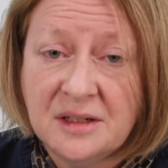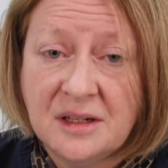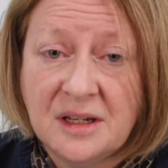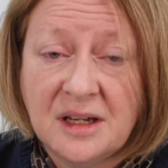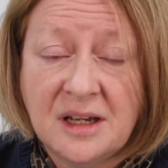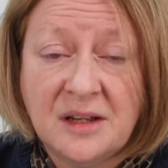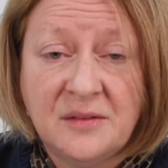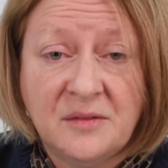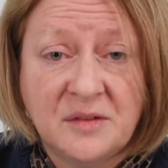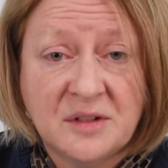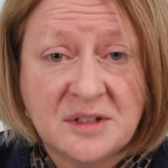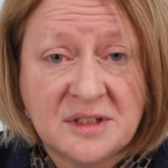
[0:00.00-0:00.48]

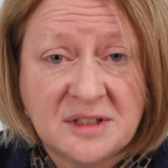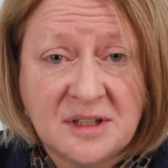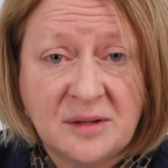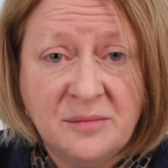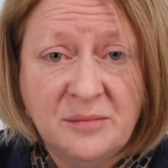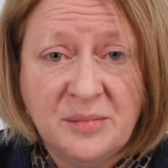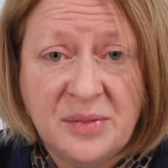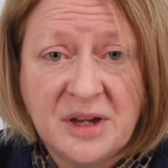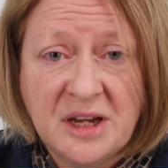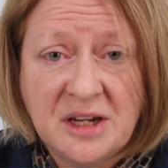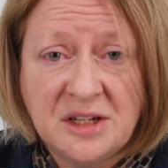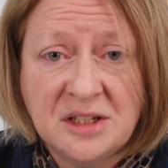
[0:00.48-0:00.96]
And for
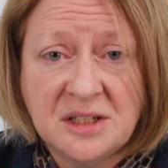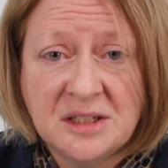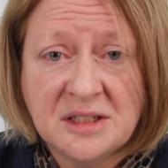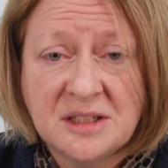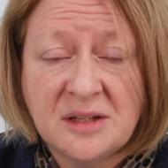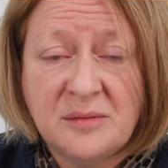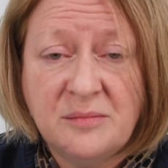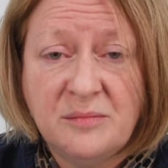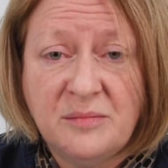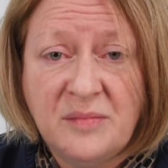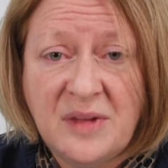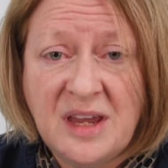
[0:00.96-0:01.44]
some patients,
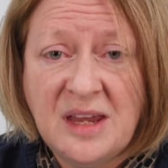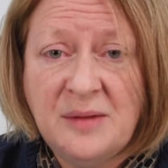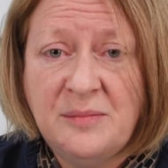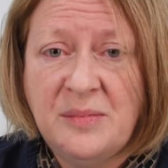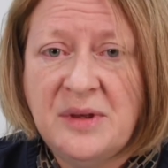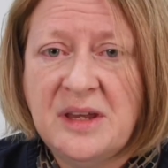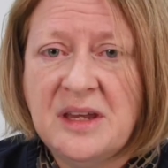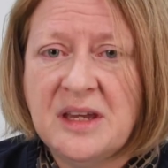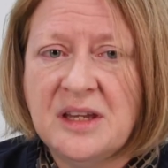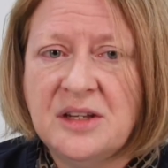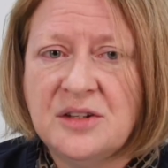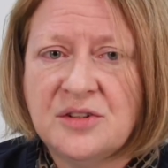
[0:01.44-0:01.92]
it may
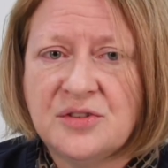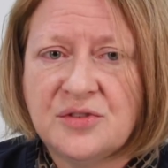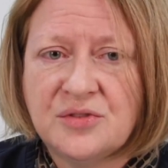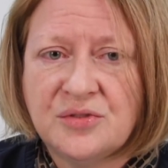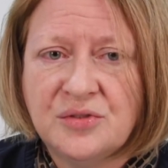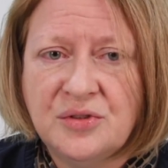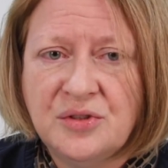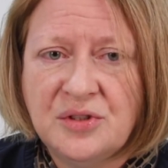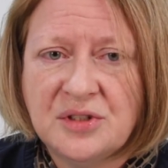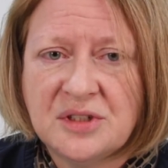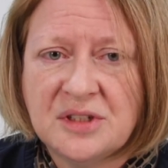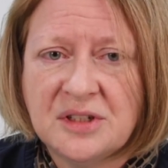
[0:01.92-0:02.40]
be
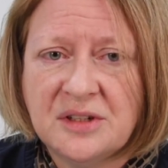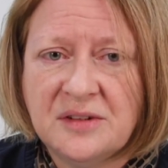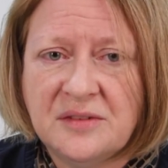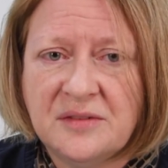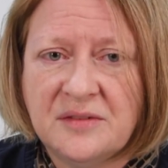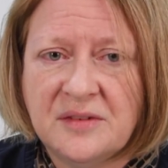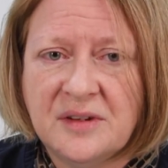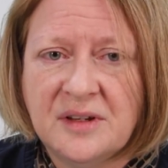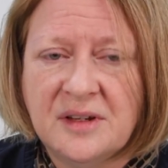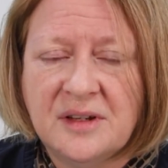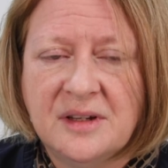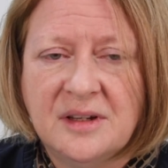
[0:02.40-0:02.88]

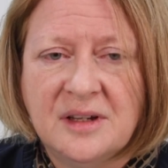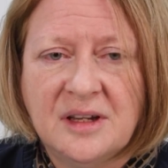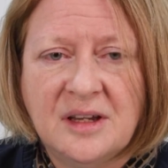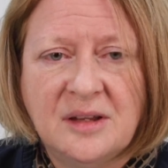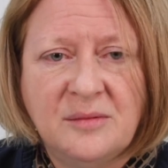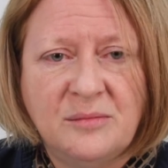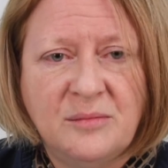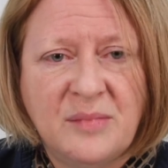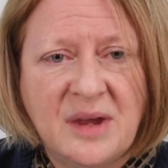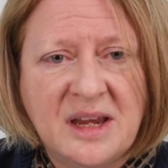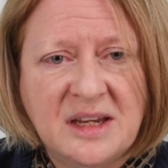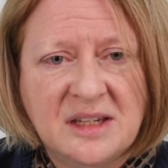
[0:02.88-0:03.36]
intrusive.
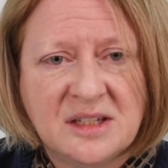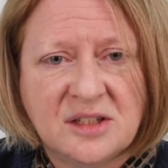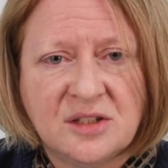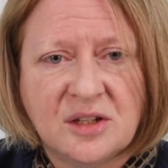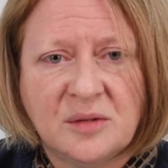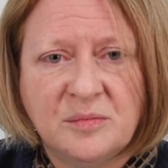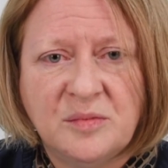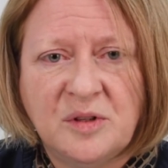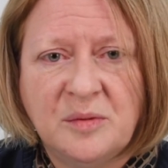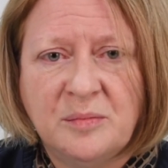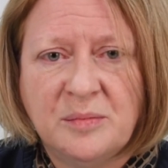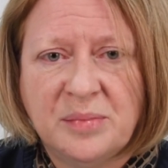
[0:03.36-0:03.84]
It may
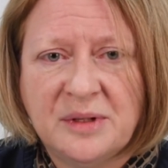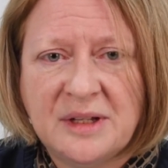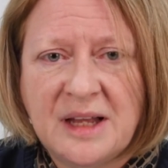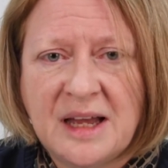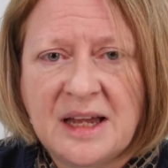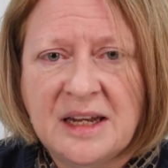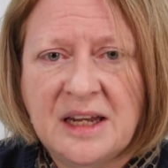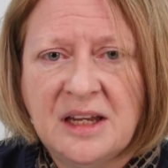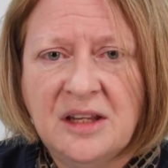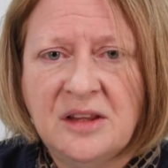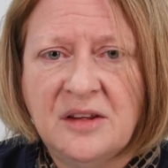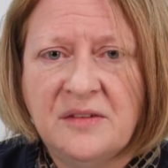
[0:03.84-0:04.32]
stop you
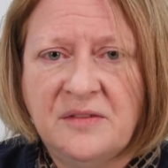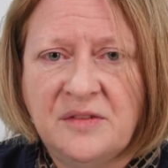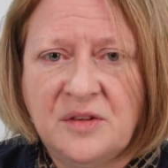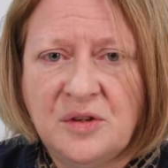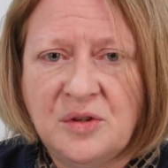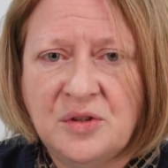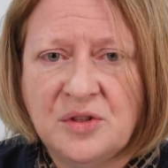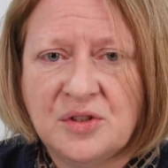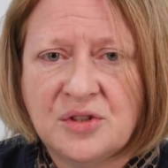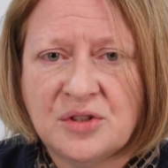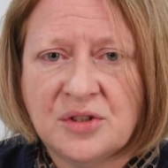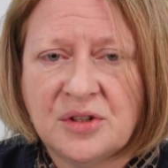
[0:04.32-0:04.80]
planning the
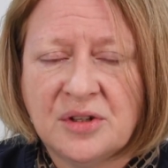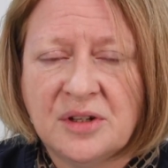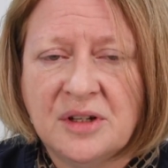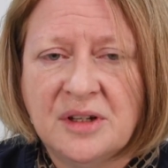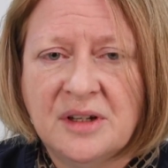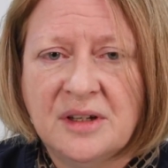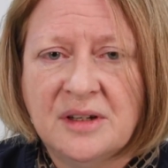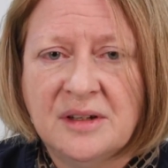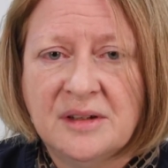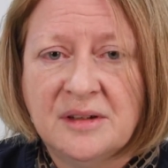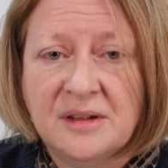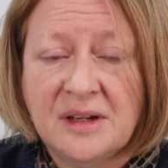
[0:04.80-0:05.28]
future
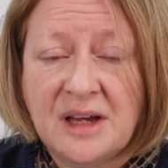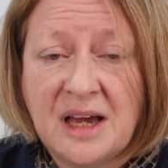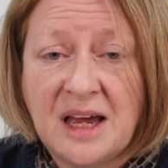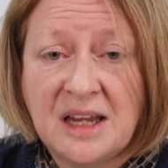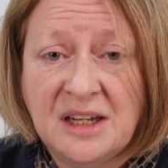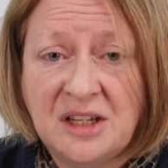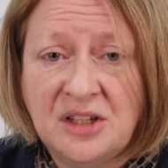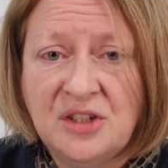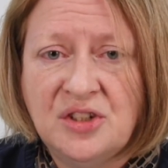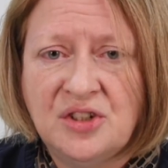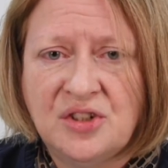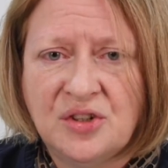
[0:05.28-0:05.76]
and
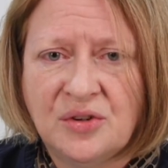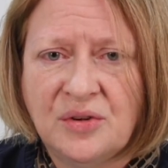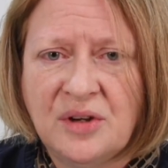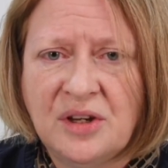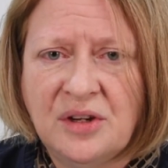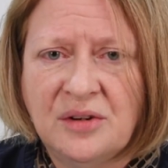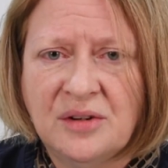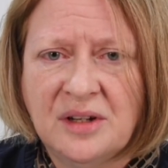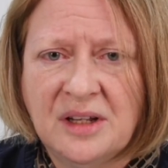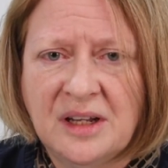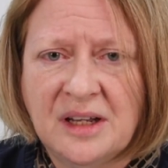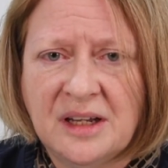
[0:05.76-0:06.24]
enjoying
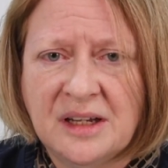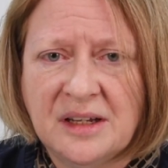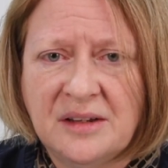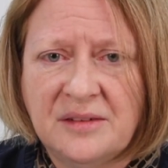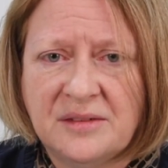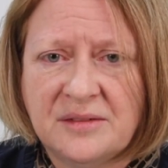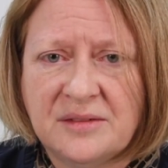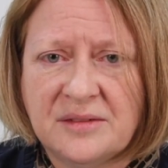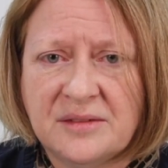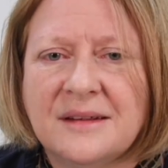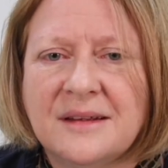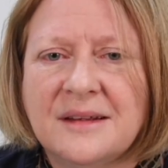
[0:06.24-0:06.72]
your
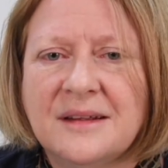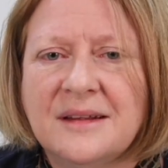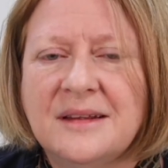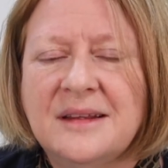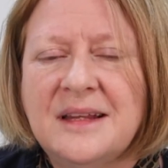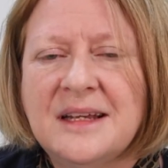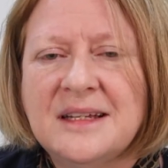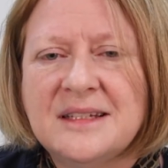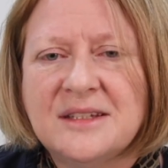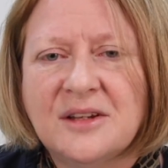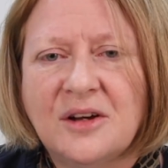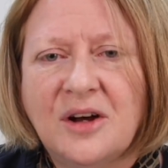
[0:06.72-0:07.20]
life.
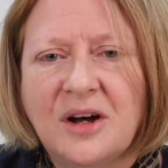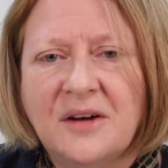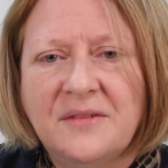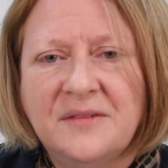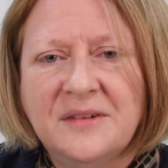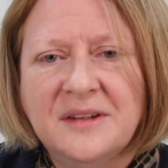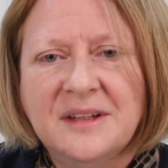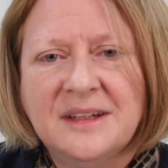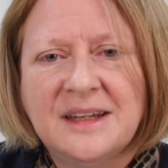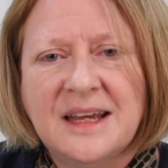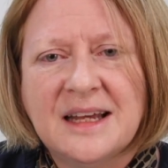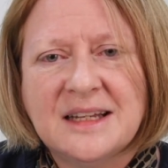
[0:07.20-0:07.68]
This
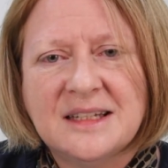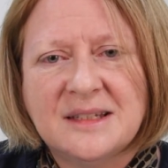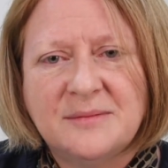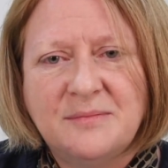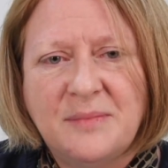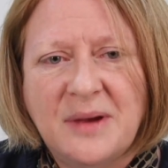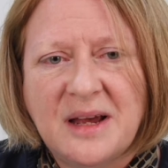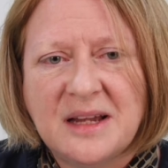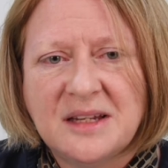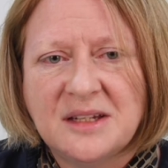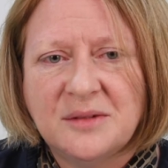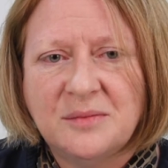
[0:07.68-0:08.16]
often gets
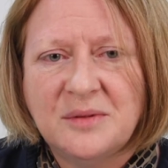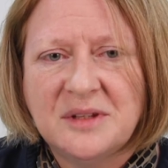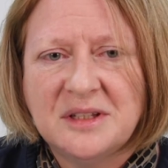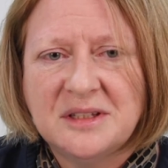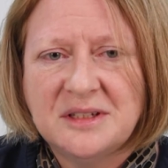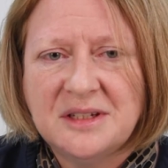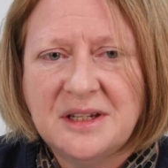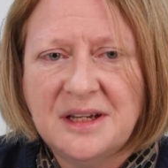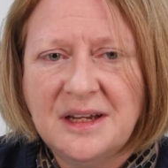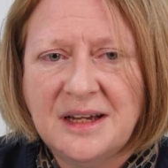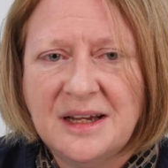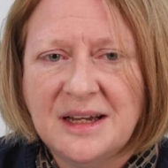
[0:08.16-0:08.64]
better with
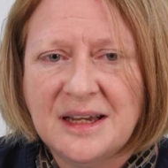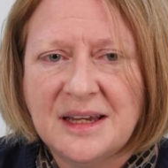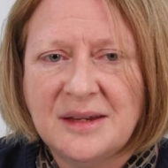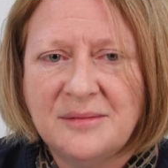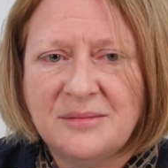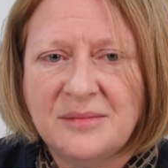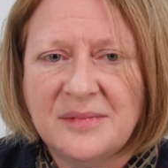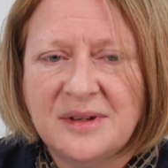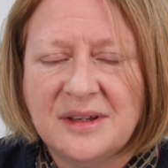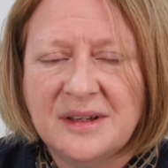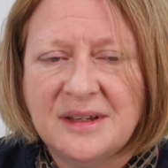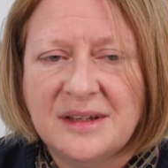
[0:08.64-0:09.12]

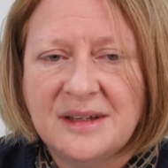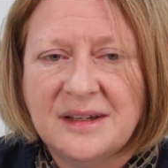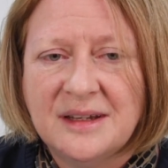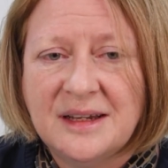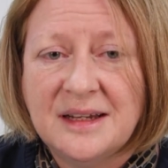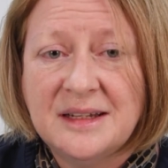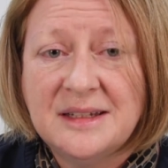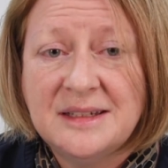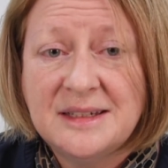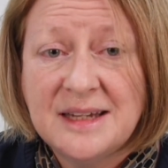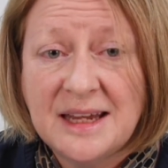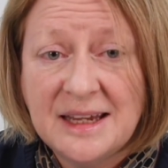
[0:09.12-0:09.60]
time,
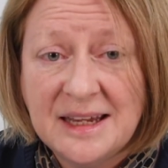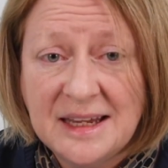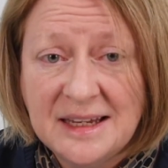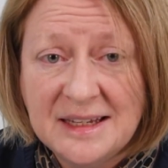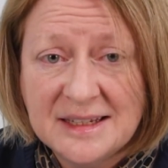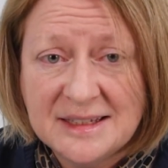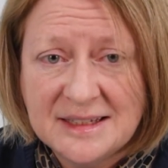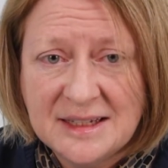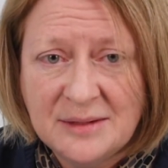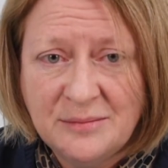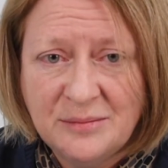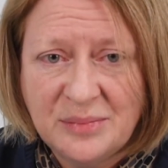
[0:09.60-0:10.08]
and taking
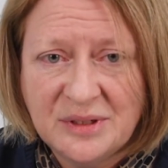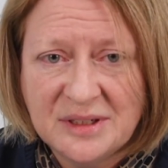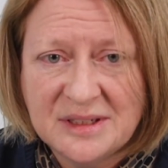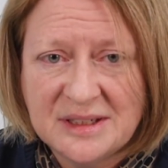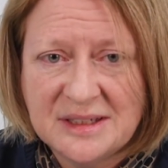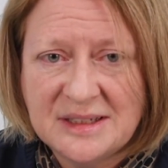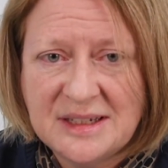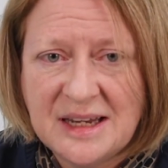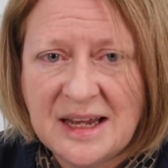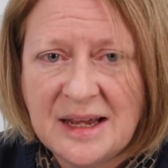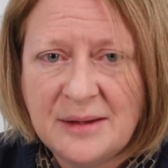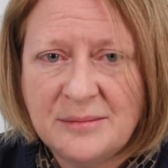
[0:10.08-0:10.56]
simple
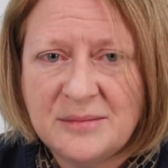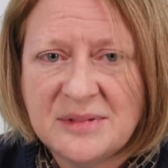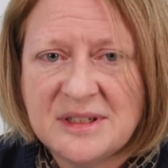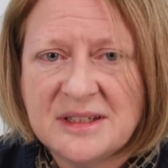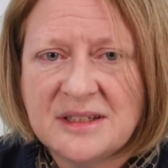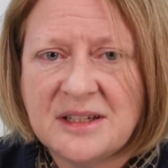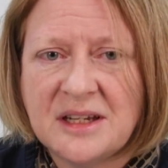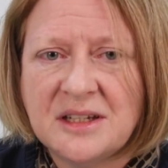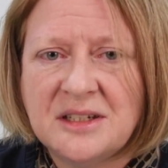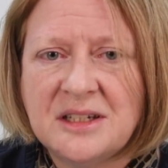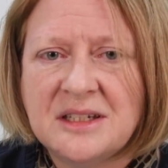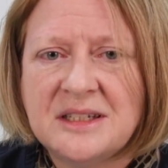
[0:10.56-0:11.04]
steps
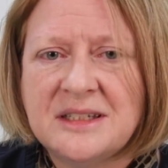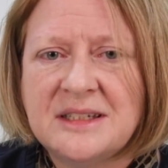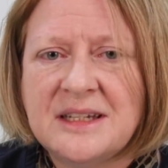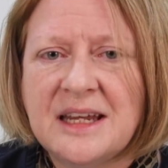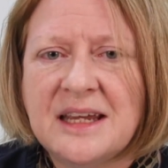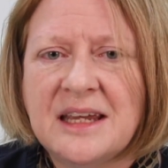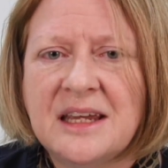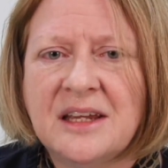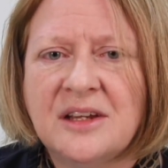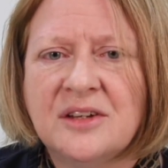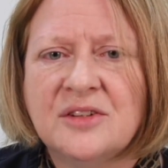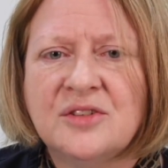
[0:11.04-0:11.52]
such as
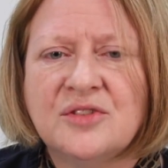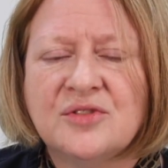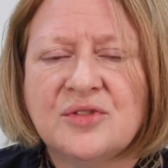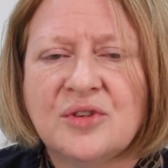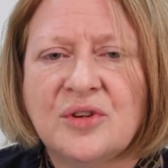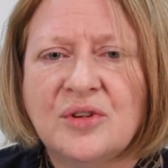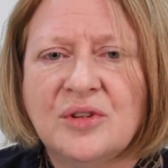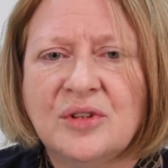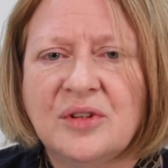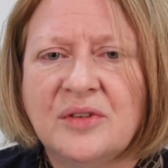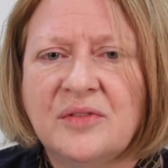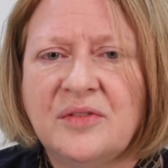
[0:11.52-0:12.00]
taking
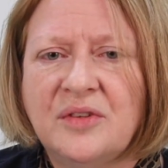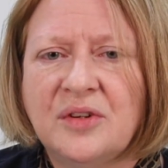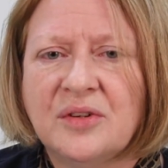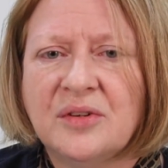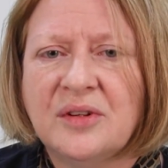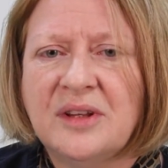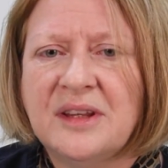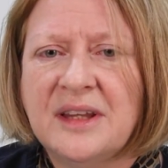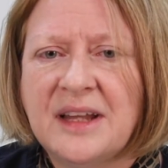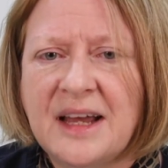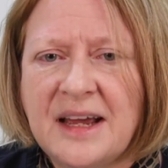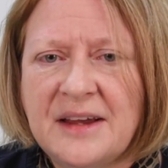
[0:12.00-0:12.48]
control of your
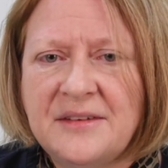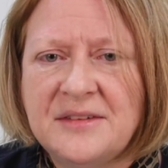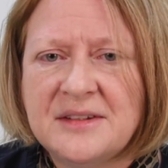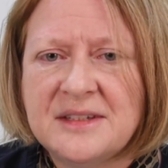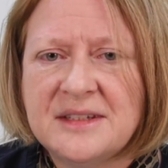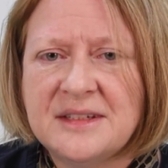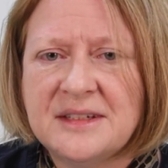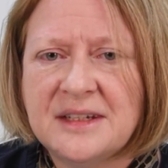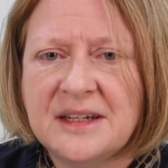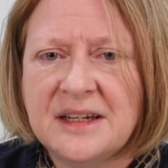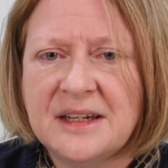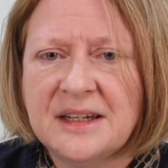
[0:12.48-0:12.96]

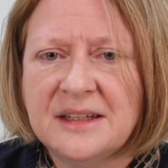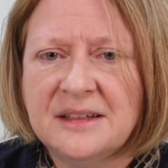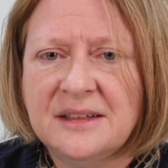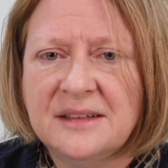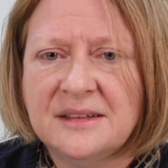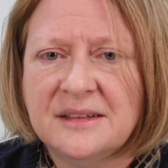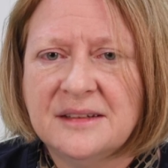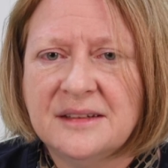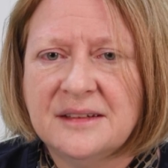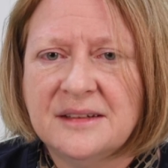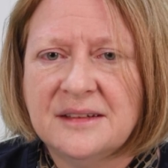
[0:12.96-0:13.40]
lifestyle